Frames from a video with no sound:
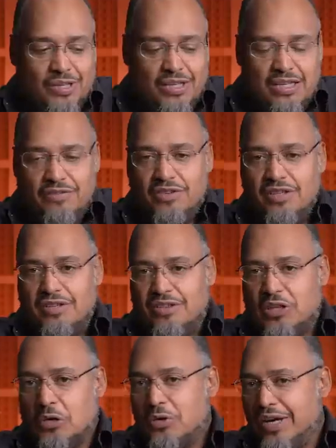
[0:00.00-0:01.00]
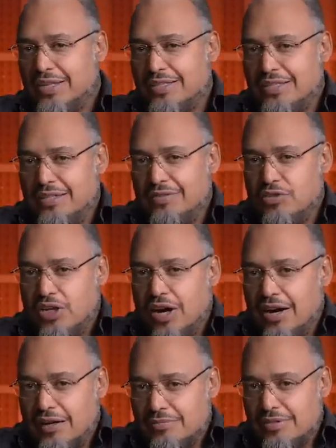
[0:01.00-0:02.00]
Even the great Steve
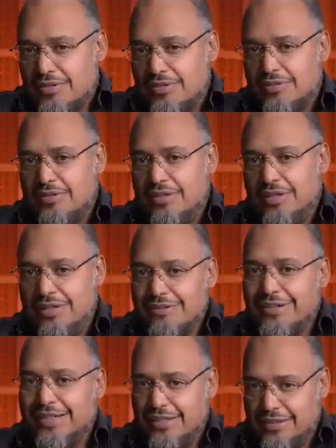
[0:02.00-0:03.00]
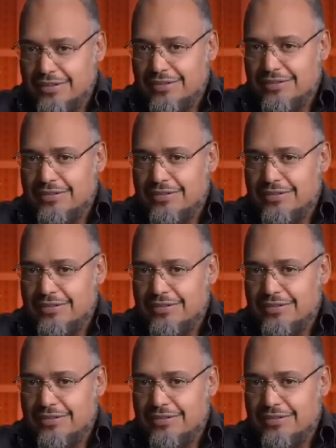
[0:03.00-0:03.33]
Jobs iterated